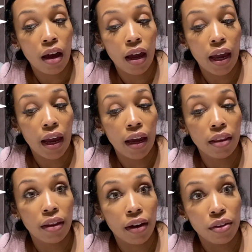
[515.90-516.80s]
and
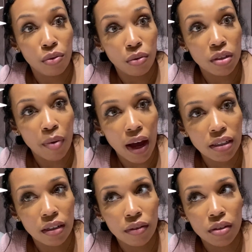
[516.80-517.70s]
the other one was
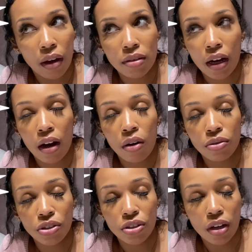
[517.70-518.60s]
positive. So I was like, oh
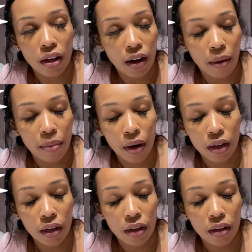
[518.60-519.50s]
shit, I'm
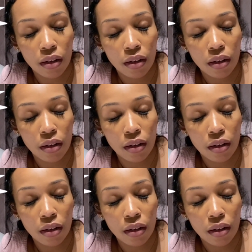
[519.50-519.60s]
pregnant.